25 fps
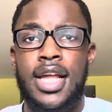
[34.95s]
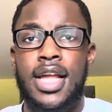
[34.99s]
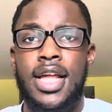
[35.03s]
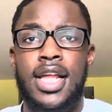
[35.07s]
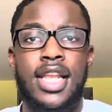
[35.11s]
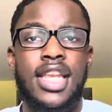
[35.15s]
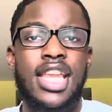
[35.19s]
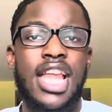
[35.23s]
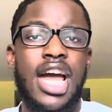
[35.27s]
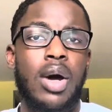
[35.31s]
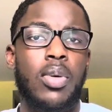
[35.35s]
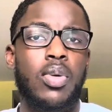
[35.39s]

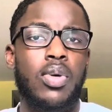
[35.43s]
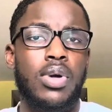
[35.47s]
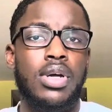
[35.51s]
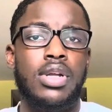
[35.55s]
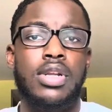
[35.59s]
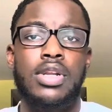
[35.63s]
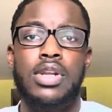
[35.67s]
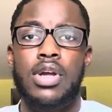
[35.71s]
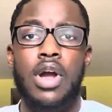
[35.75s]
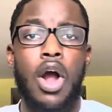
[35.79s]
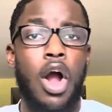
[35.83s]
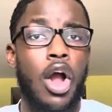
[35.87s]
Now what?
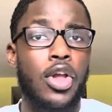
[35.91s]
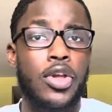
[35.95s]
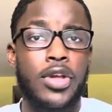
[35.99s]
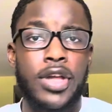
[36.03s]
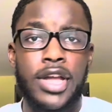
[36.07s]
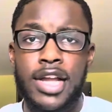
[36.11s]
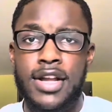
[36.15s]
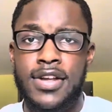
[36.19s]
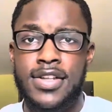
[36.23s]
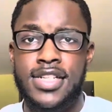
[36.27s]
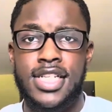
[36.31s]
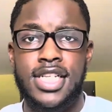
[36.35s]
Are you
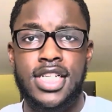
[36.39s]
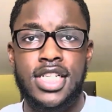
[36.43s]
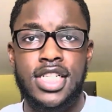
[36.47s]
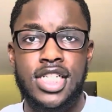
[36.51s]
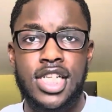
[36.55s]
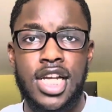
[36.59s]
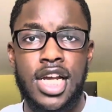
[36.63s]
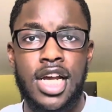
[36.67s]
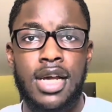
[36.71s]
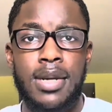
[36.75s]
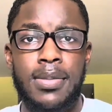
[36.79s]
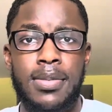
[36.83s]
guaranteed a
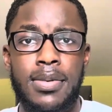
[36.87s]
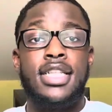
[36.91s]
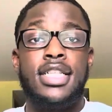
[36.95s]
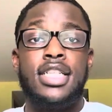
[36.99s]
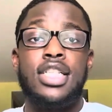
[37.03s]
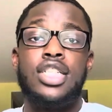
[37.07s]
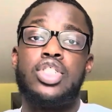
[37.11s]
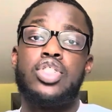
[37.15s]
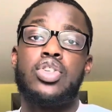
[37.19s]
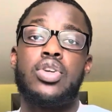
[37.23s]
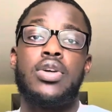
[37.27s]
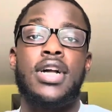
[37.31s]
job? The
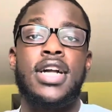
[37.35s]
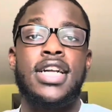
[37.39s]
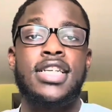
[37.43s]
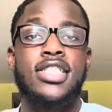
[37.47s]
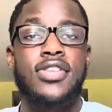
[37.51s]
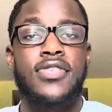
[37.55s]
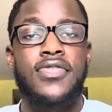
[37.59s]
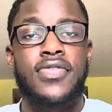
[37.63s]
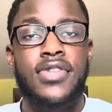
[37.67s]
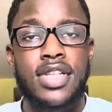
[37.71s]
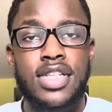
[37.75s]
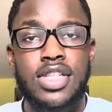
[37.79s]
short answer
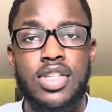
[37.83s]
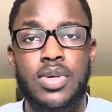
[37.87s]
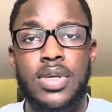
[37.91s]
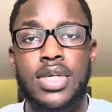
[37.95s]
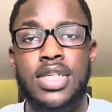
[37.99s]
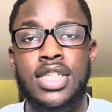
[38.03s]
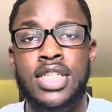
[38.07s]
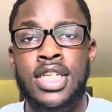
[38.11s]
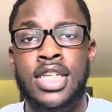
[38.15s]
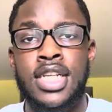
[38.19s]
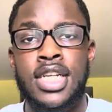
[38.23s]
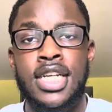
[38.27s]
for this
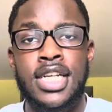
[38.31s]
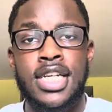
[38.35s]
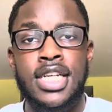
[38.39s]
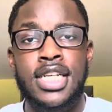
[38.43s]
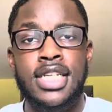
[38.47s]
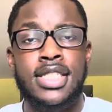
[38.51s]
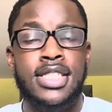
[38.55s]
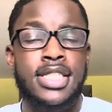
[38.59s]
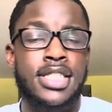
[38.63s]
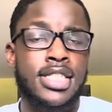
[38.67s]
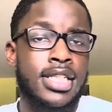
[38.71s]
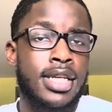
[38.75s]
question
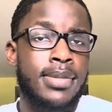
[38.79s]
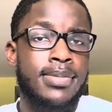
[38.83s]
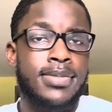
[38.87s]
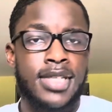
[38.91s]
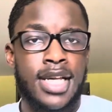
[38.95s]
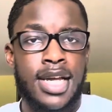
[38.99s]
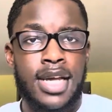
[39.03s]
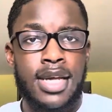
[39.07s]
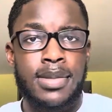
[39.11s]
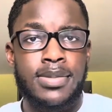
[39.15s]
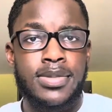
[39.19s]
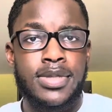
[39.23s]
is
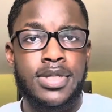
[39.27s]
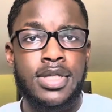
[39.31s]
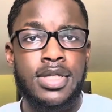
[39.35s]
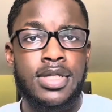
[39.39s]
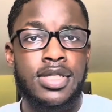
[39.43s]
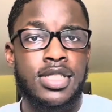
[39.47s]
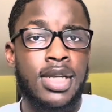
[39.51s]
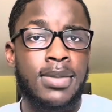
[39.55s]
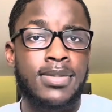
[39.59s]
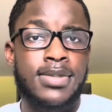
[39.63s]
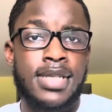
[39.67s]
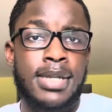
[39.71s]
sometimes.
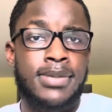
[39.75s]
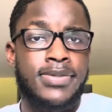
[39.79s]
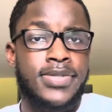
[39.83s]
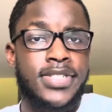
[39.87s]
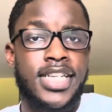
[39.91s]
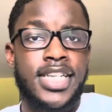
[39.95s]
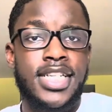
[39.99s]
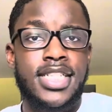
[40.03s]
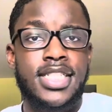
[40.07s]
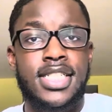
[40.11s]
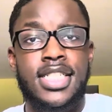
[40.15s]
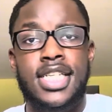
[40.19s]
Sometimes
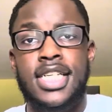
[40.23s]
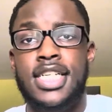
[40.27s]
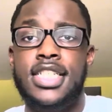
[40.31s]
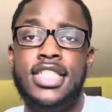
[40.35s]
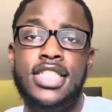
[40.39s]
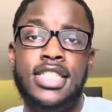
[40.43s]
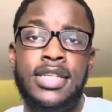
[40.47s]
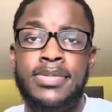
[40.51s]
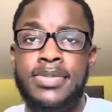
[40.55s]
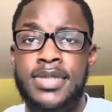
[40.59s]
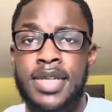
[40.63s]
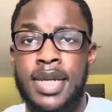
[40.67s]
yes,
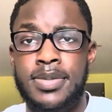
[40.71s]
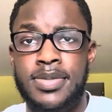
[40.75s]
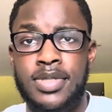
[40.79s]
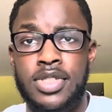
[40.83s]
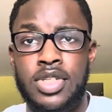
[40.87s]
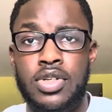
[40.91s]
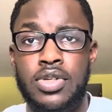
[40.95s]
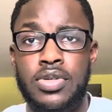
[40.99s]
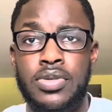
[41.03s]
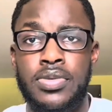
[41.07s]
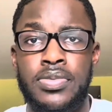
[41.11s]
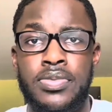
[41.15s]
sometimes
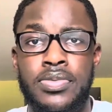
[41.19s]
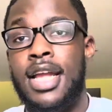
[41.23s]
no.